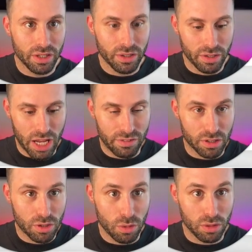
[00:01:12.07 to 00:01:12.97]
I will
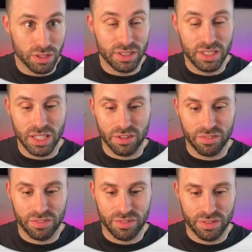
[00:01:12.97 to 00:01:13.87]
call the
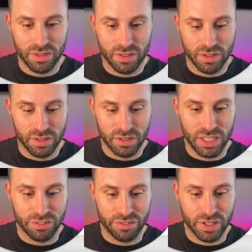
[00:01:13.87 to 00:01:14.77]
DF data
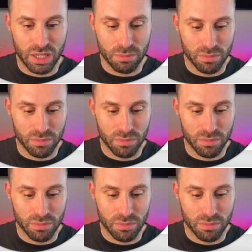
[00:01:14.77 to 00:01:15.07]
frame